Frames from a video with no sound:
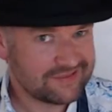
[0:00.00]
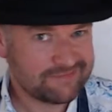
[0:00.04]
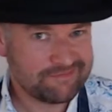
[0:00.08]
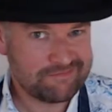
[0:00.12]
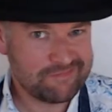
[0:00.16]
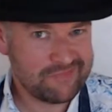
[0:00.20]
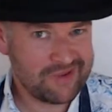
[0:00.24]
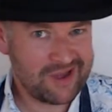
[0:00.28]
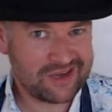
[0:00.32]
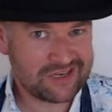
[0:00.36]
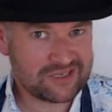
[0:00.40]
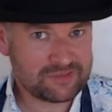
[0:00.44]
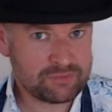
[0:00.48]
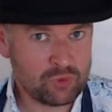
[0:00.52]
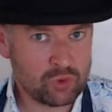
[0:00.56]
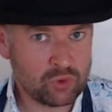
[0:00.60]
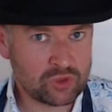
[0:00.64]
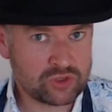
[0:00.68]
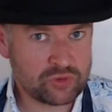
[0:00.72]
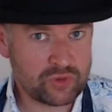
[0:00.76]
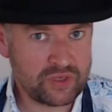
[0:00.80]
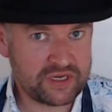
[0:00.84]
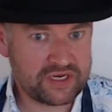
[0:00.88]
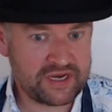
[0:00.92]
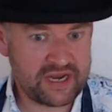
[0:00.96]
Much more
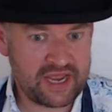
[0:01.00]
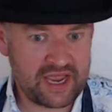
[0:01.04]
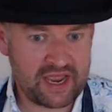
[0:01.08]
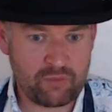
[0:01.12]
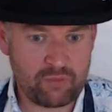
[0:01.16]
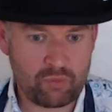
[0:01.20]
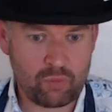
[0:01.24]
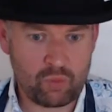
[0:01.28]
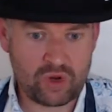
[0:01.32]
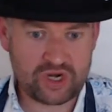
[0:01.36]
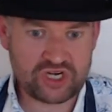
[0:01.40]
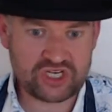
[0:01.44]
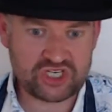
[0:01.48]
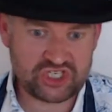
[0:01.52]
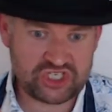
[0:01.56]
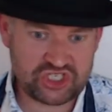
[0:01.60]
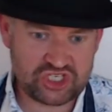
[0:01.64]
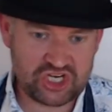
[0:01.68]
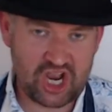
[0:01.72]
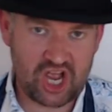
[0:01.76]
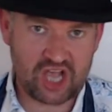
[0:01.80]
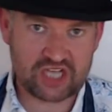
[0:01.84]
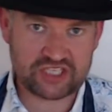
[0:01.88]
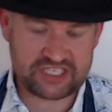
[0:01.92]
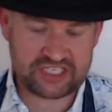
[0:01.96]
to it now. We're
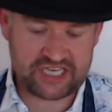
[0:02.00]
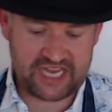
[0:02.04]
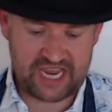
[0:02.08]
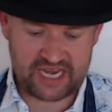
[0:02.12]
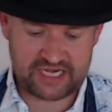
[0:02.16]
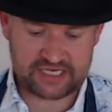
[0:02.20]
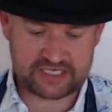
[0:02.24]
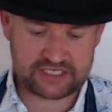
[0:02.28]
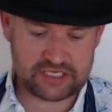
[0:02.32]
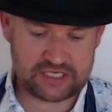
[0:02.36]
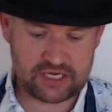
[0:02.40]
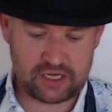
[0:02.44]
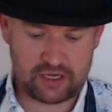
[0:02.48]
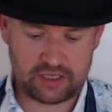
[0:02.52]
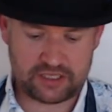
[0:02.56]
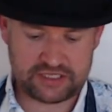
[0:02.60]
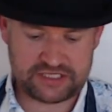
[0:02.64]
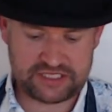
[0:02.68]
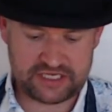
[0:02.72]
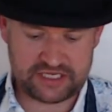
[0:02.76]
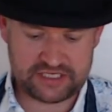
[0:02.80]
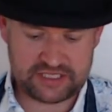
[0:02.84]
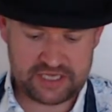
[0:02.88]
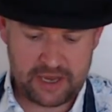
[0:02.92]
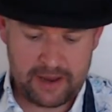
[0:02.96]
just getting
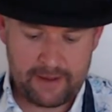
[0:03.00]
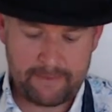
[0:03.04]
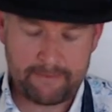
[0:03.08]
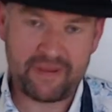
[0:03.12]
started.